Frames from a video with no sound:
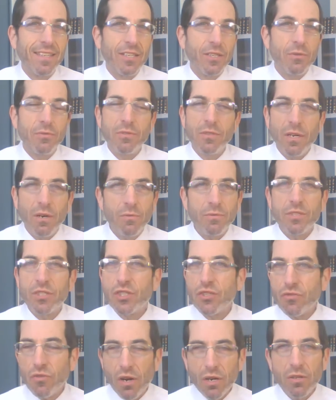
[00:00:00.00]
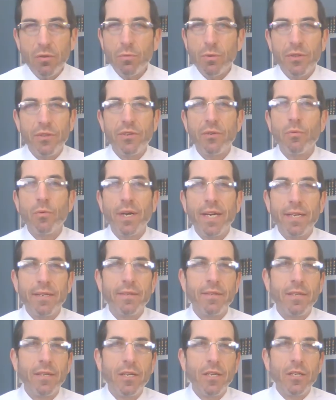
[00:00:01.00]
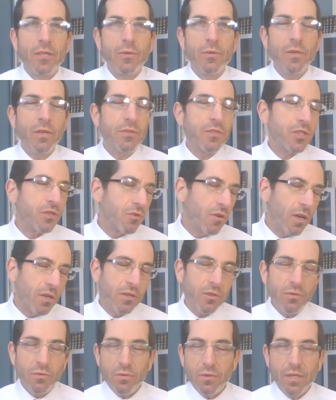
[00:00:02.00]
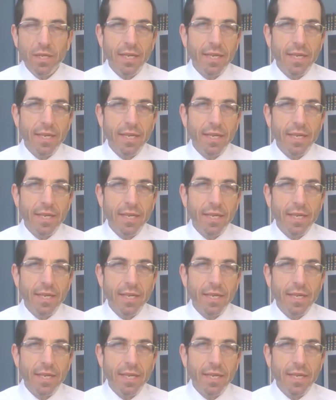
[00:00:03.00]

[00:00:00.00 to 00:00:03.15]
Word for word: who don't struggle with their weight, who don't struggle